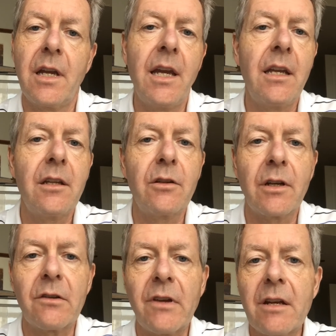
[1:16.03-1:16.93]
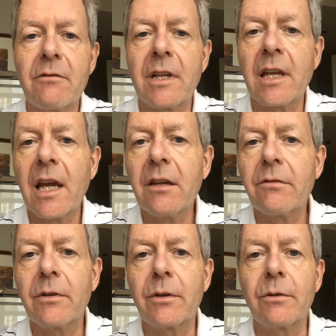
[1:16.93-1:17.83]
And you can generate
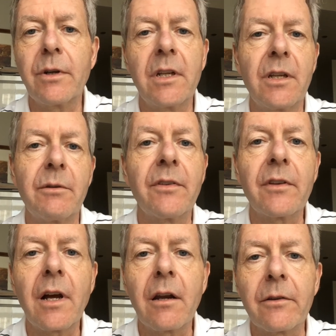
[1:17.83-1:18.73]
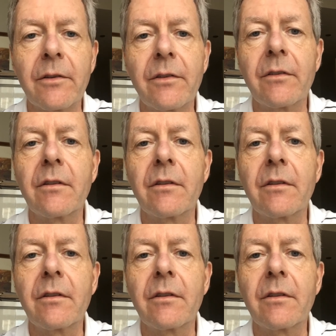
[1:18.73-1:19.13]
cash flow in US dollars.